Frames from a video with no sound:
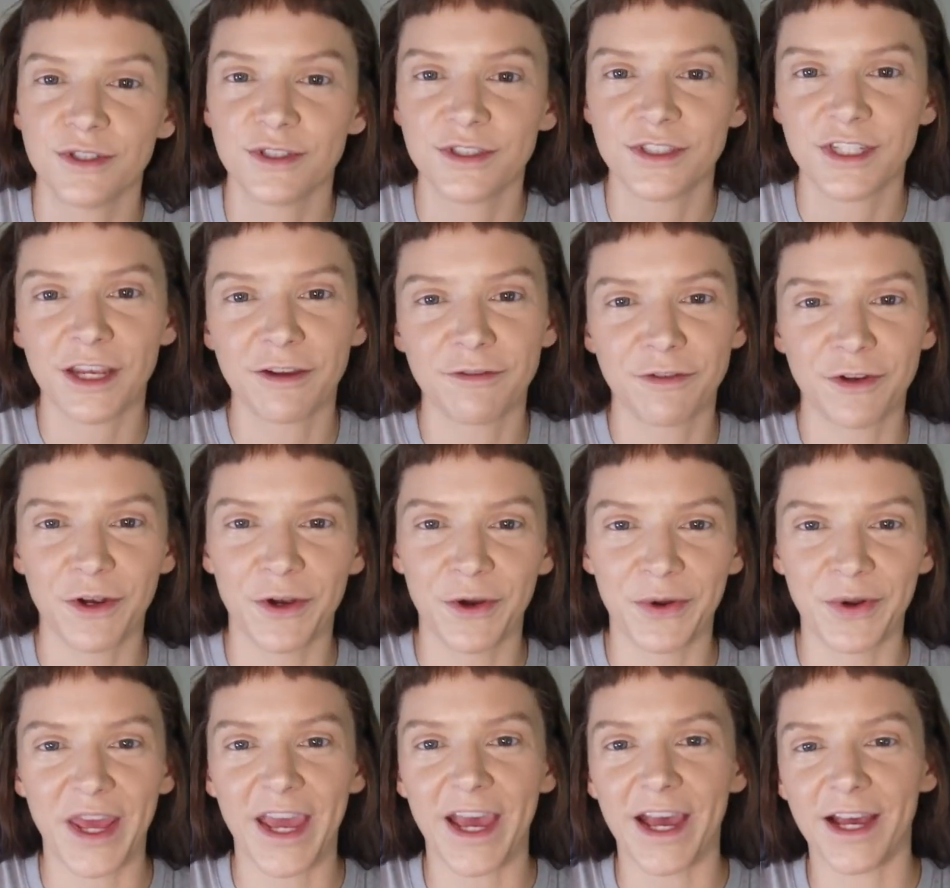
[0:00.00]
Save your
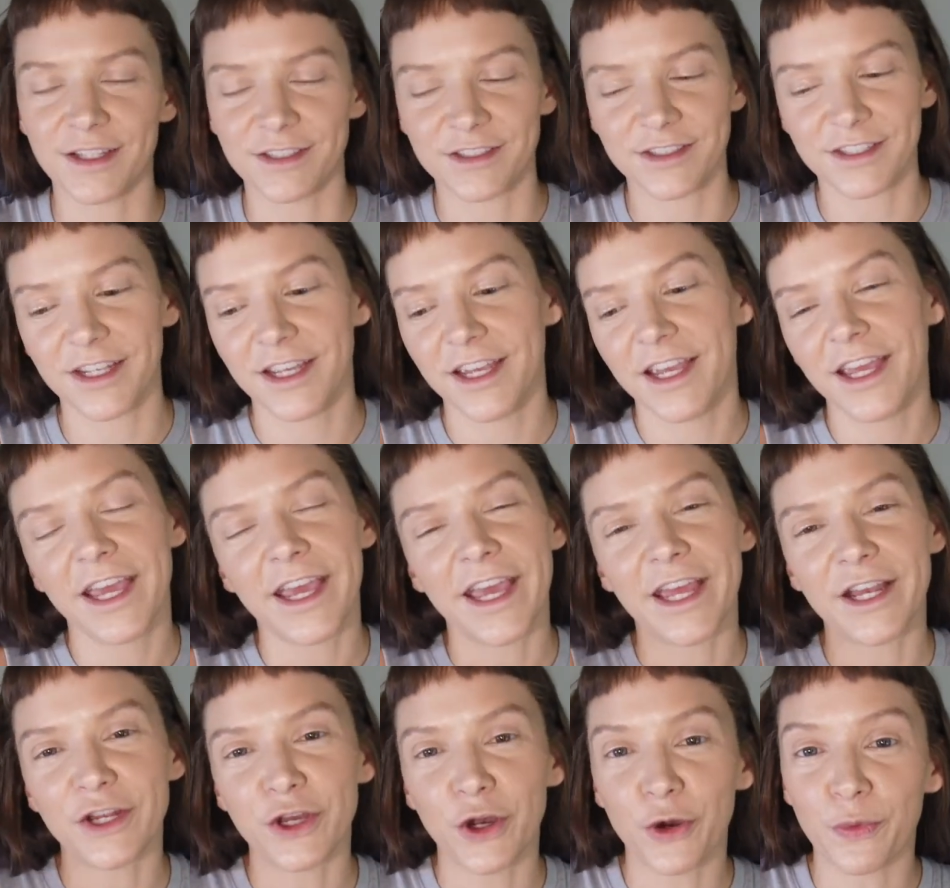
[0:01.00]
own ass
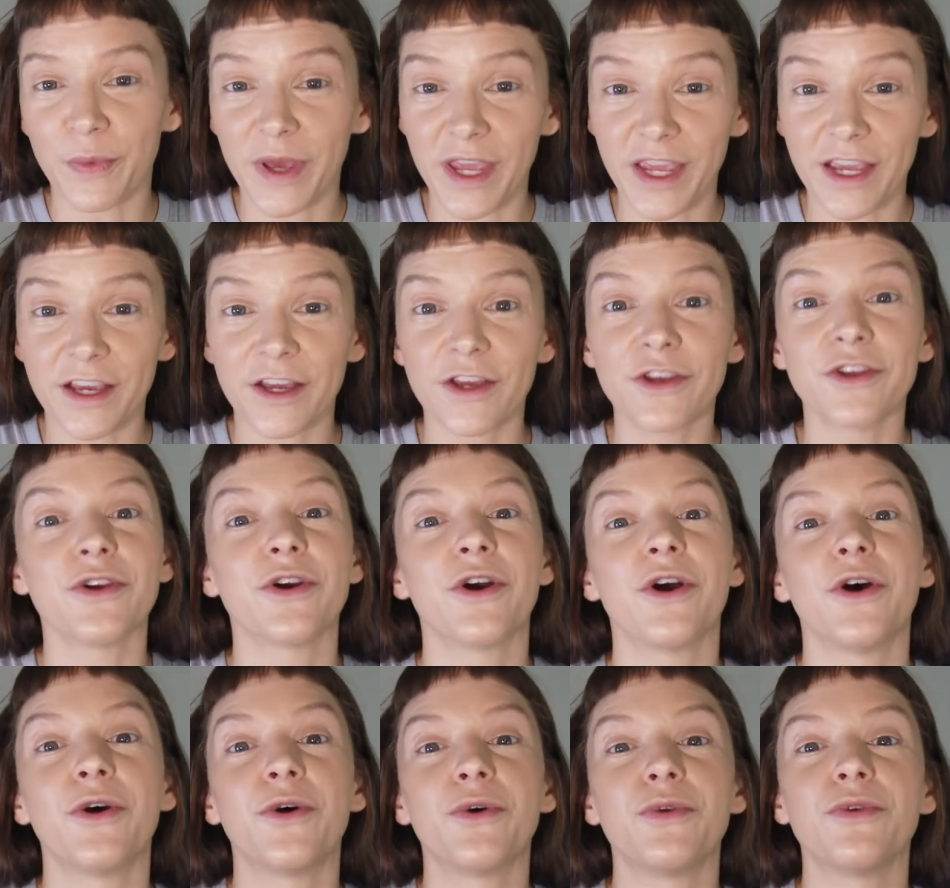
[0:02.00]
and go make your
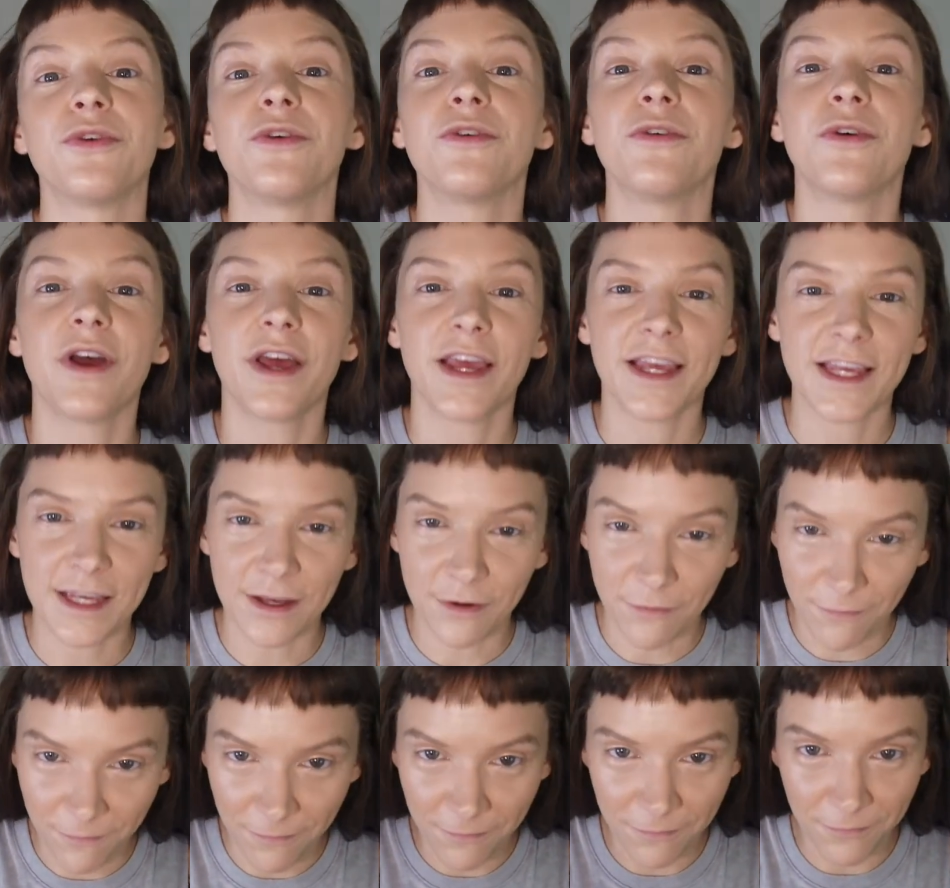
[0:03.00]
own
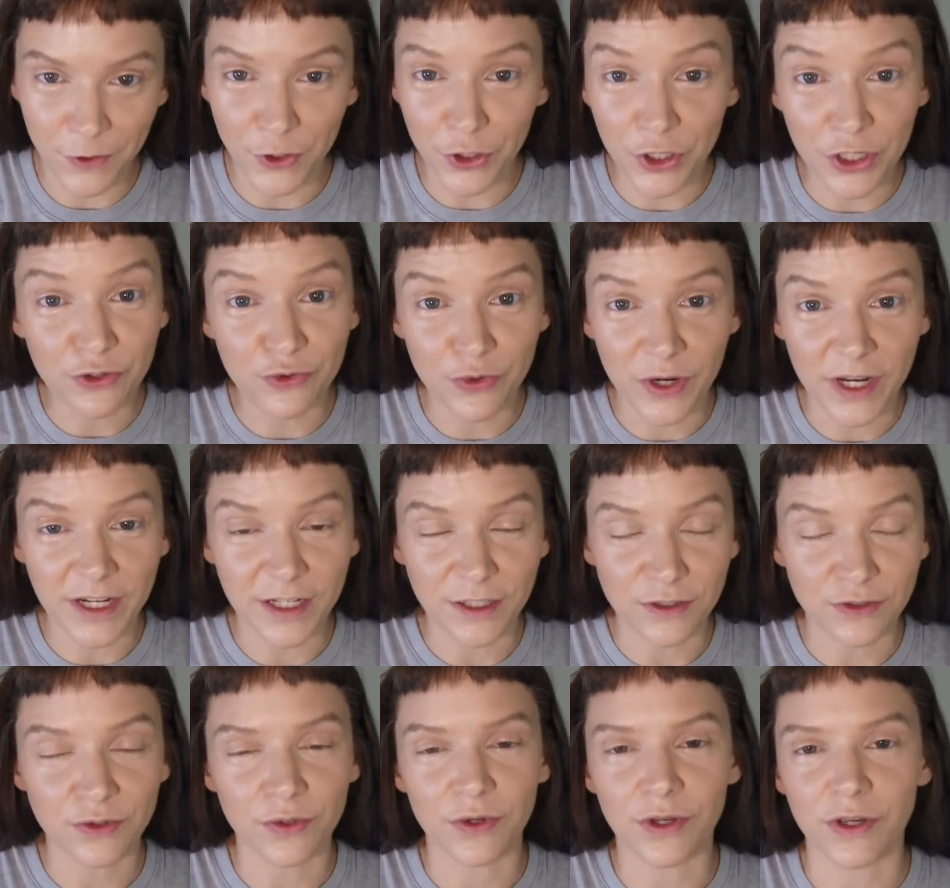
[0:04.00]
good draining
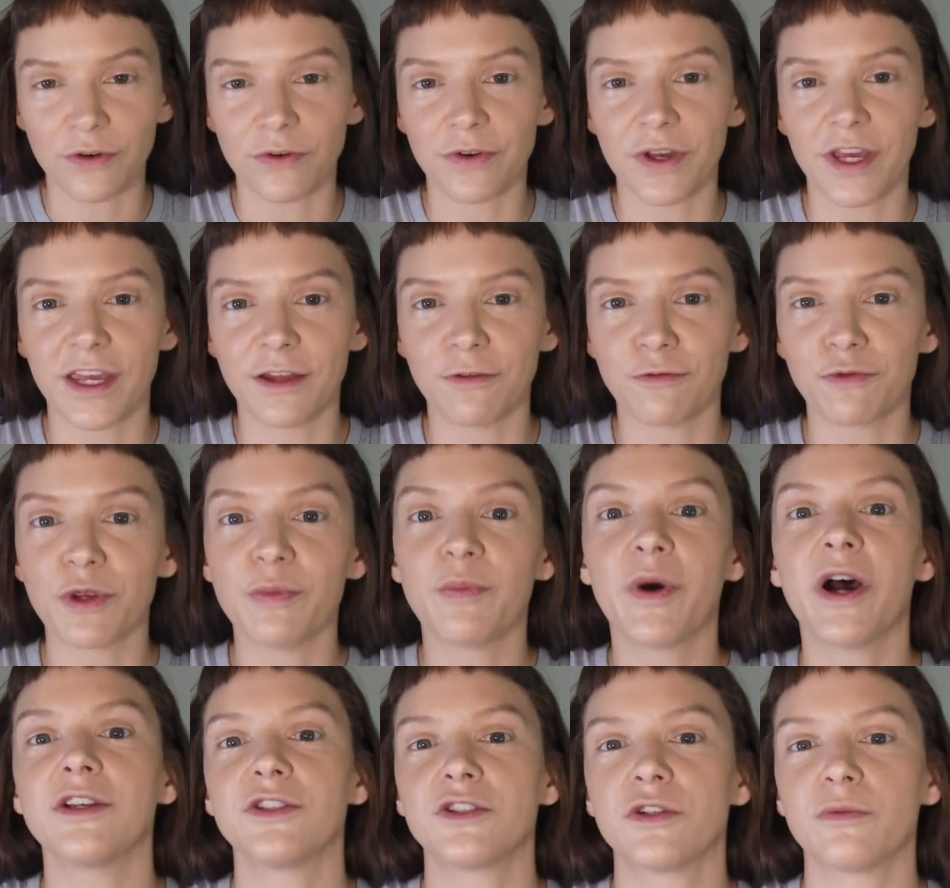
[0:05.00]
soil and
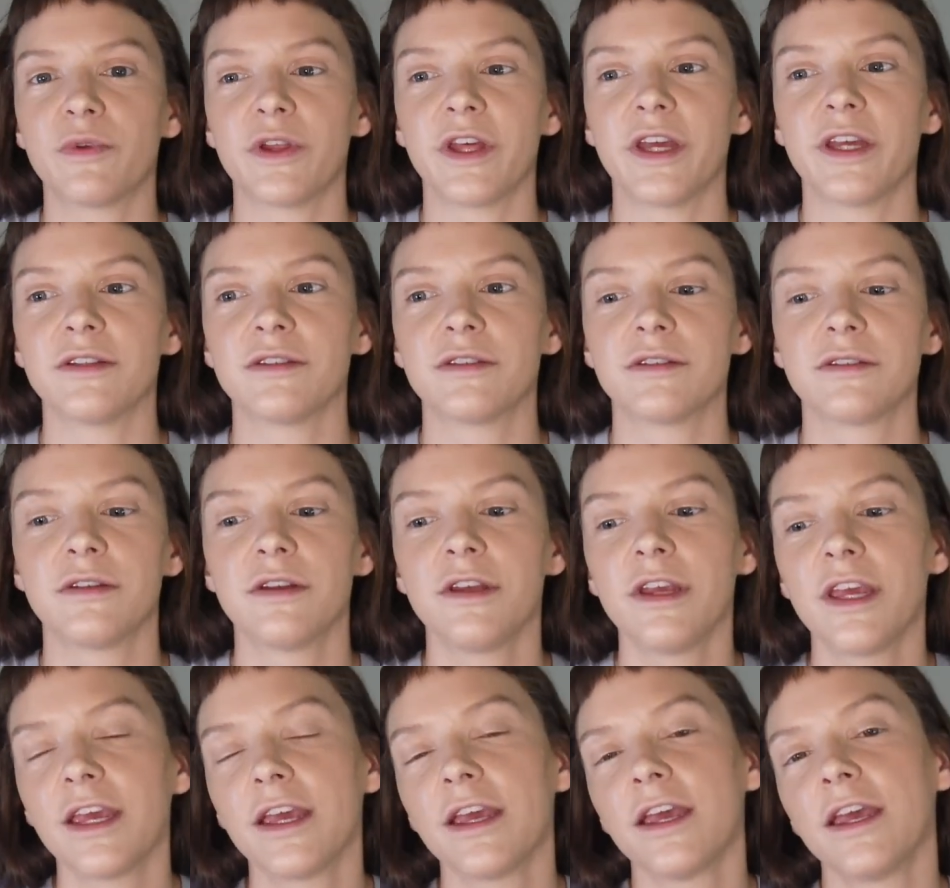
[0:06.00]
repot your plants.
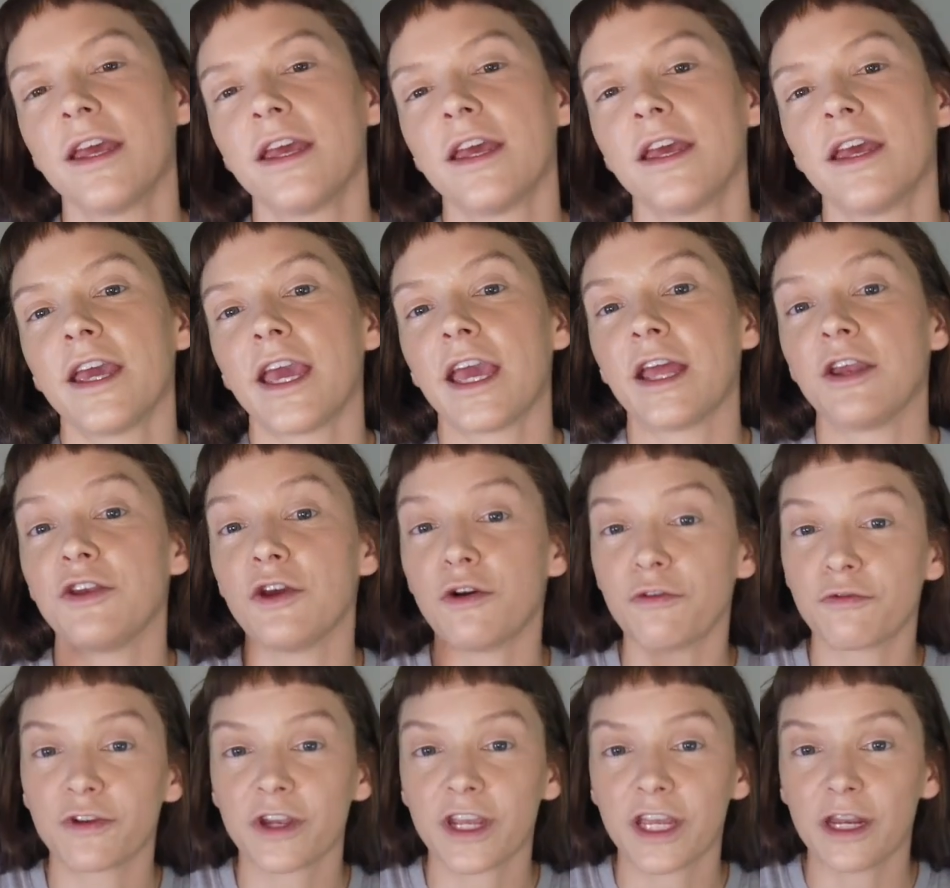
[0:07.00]
And
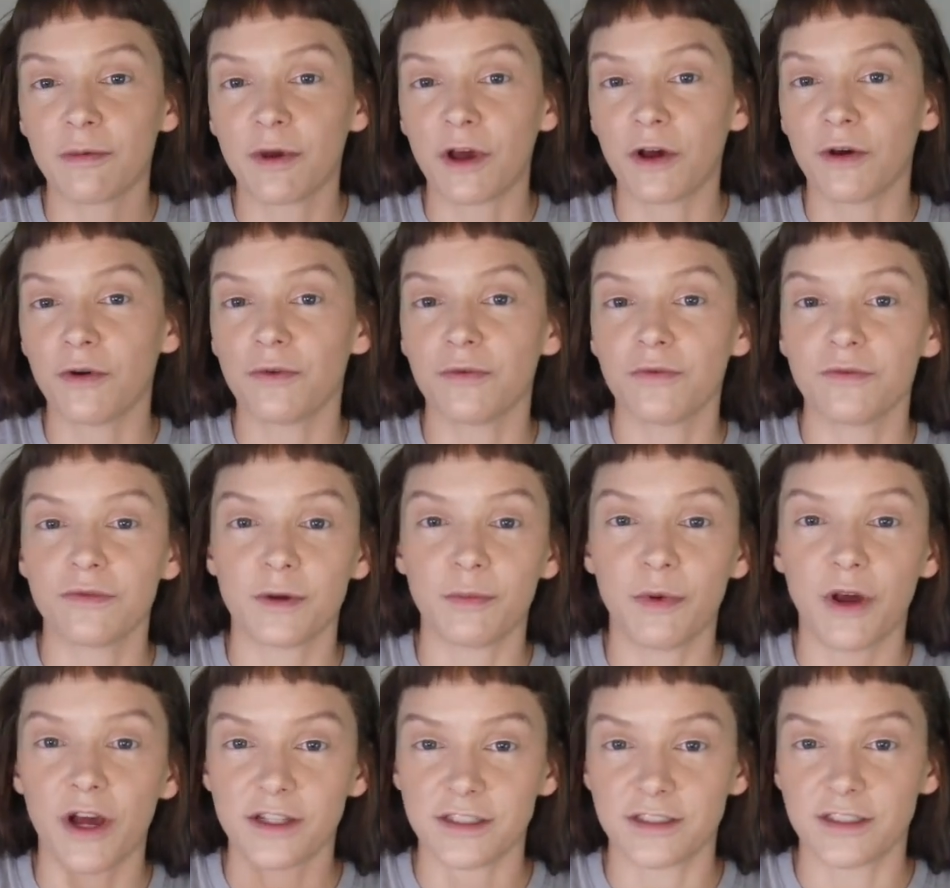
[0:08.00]
don't forget about the
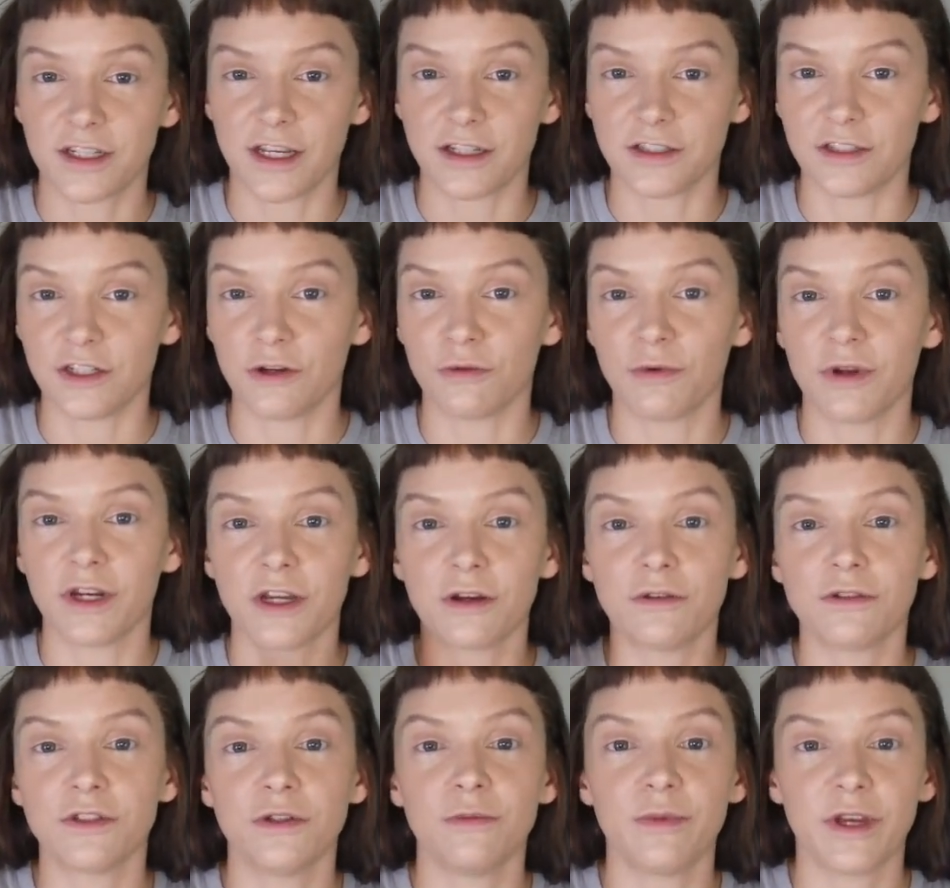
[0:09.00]
pot size. You don't want to go
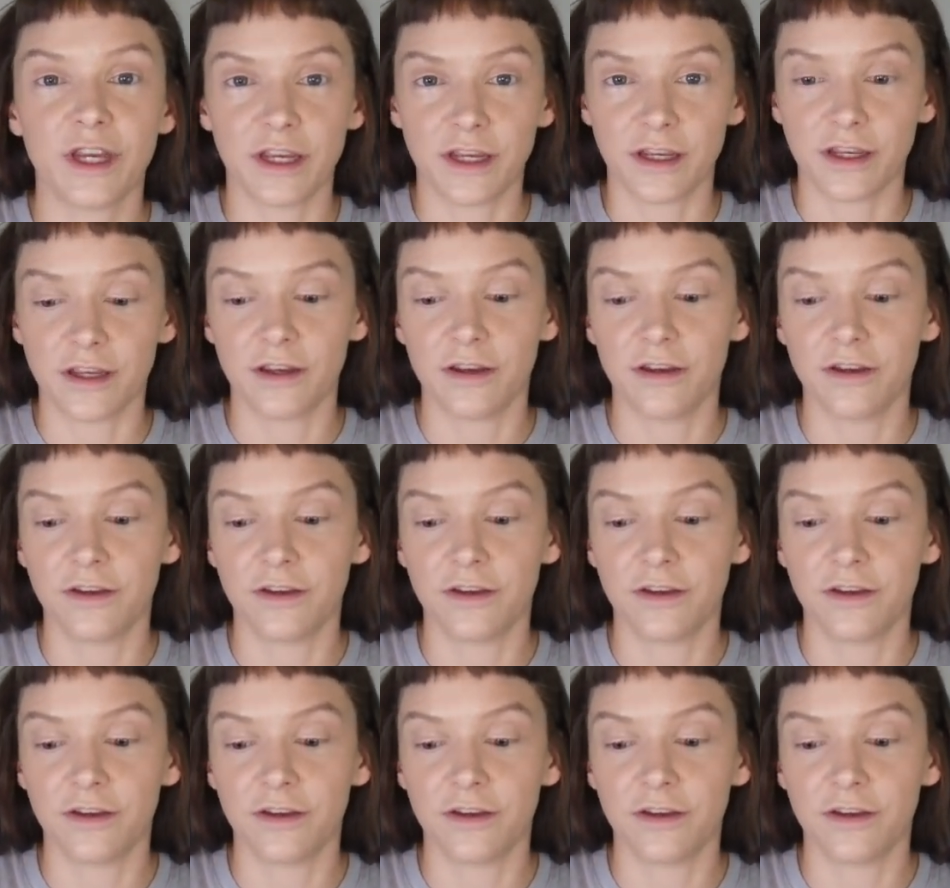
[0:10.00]
too big.